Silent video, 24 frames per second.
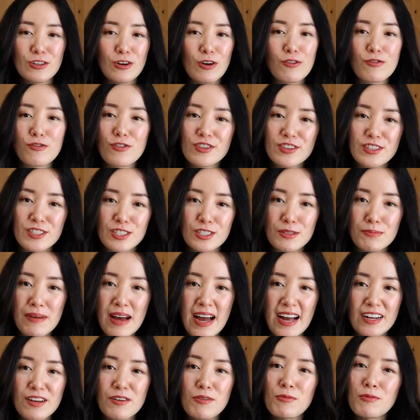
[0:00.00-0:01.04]
go for this
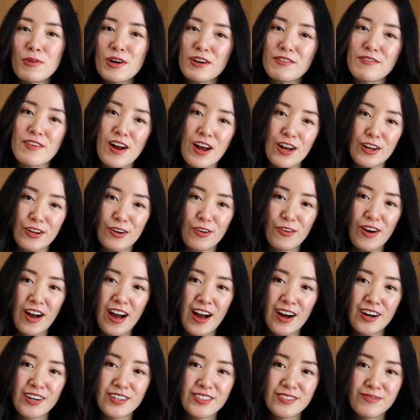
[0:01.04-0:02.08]
bag whenever I go
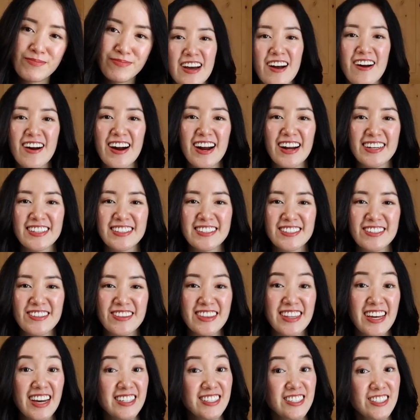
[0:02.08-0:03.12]
out. Alright, so
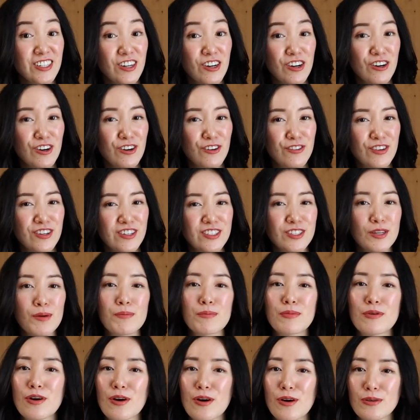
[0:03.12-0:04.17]
let's go over some
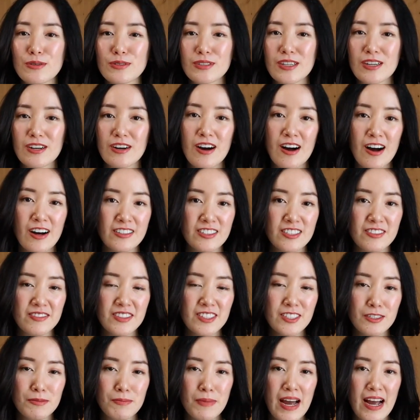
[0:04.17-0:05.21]
pros and cons of
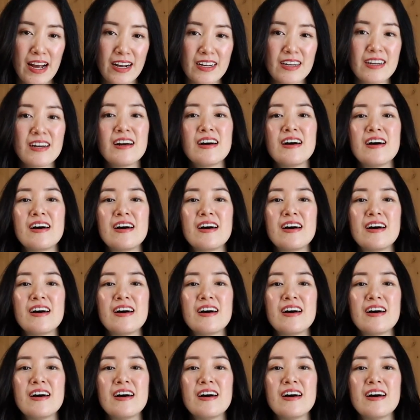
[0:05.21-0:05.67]
this bag.